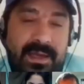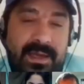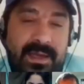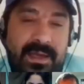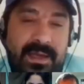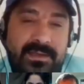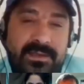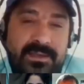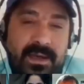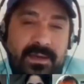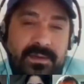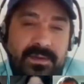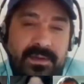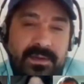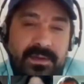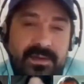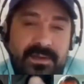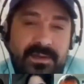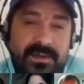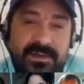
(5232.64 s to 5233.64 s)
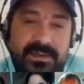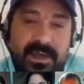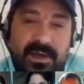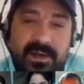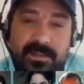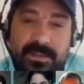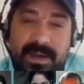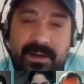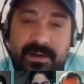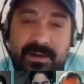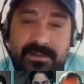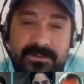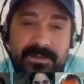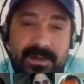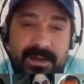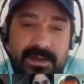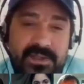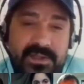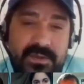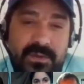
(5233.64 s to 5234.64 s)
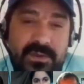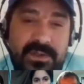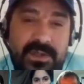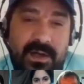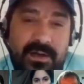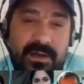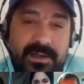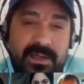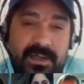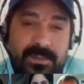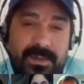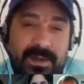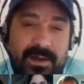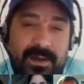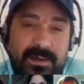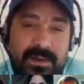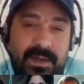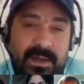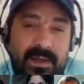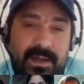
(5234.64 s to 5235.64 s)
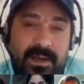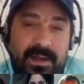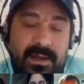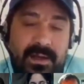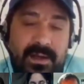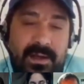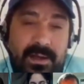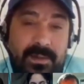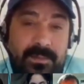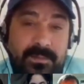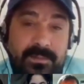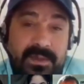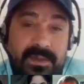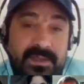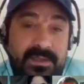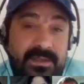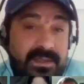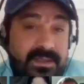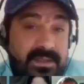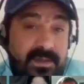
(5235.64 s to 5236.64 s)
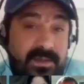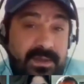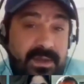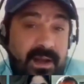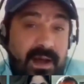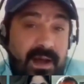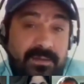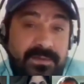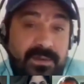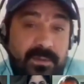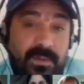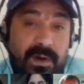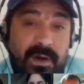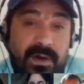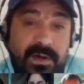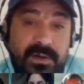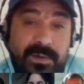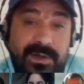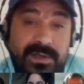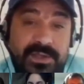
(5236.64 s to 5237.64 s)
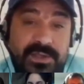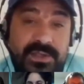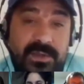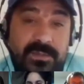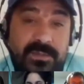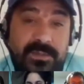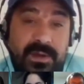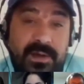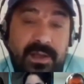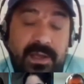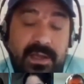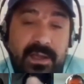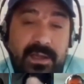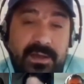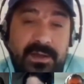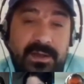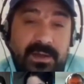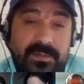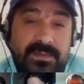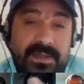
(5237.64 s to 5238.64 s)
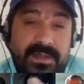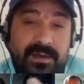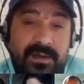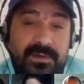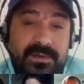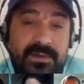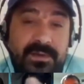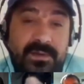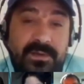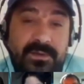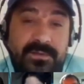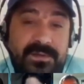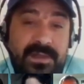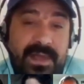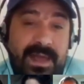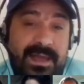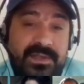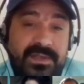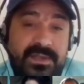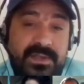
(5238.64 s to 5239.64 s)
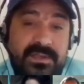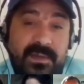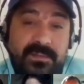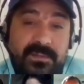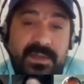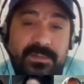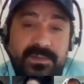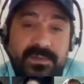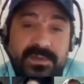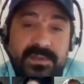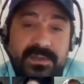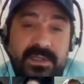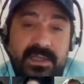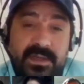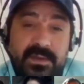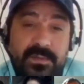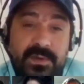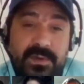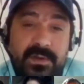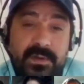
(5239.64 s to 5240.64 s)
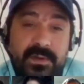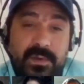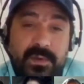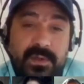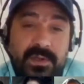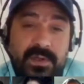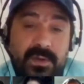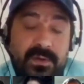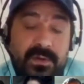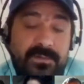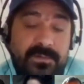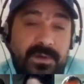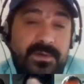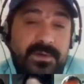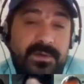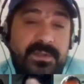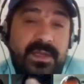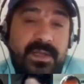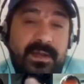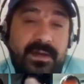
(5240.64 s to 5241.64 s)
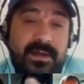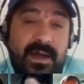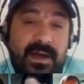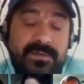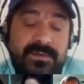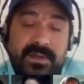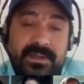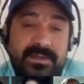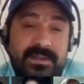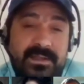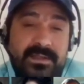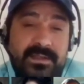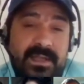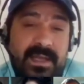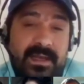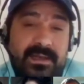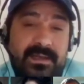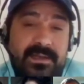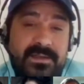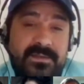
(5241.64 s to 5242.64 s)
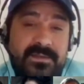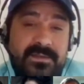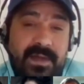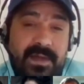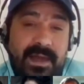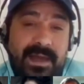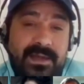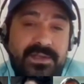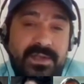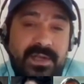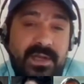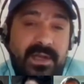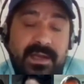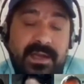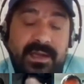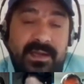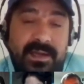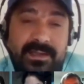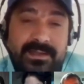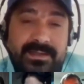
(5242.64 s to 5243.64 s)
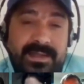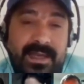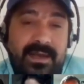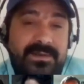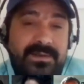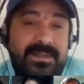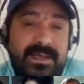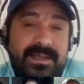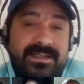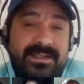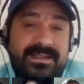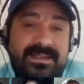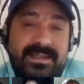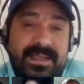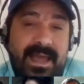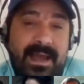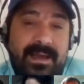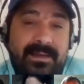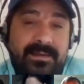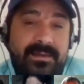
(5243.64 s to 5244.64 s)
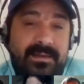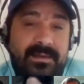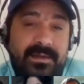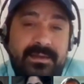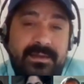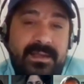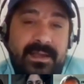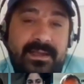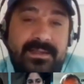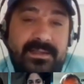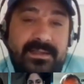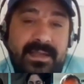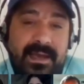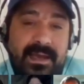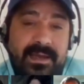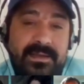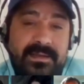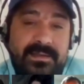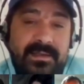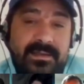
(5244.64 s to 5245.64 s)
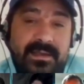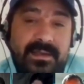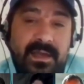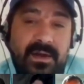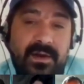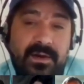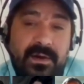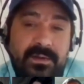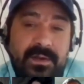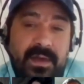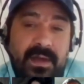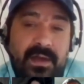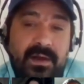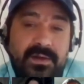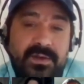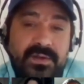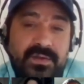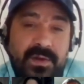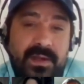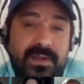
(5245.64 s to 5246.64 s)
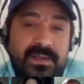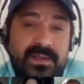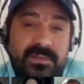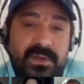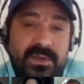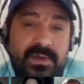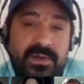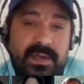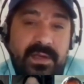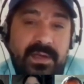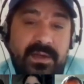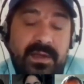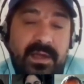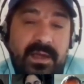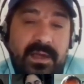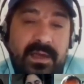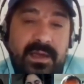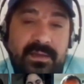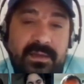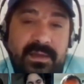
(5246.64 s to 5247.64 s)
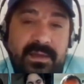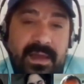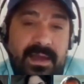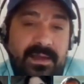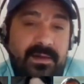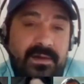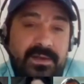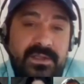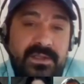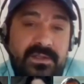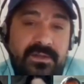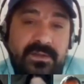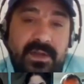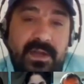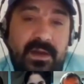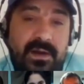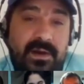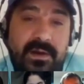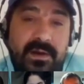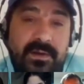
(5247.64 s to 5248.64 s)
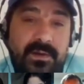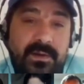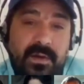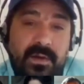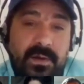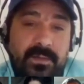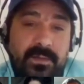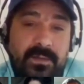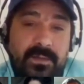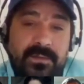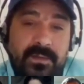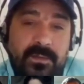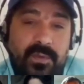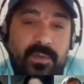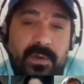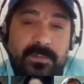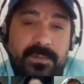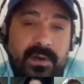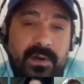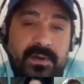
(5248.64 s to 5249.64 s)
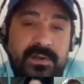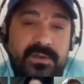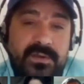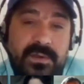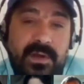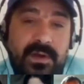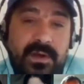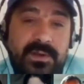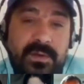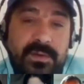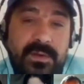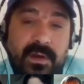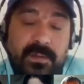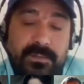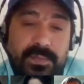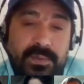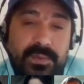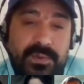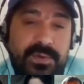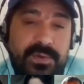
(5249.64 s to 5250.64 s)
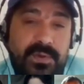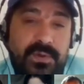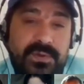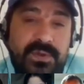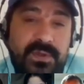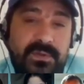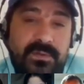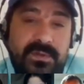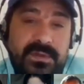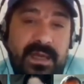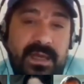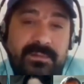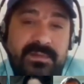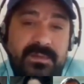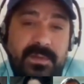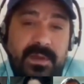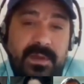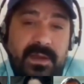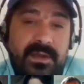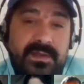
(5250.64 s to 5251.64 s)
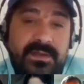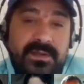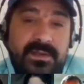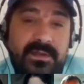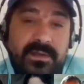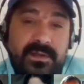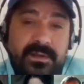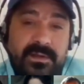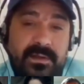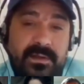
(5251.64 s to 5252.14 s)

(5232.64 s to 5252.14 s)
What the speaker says: and the sonomatic effects you were talking about, this can be an off-the-wall question, but it comes down to the flashes that people see when UFOs take off, instantaneous flash. It sounds exactly like that science, that they are transmuting the energies of the area and going from one part to another, and they're bulldozing through time-space.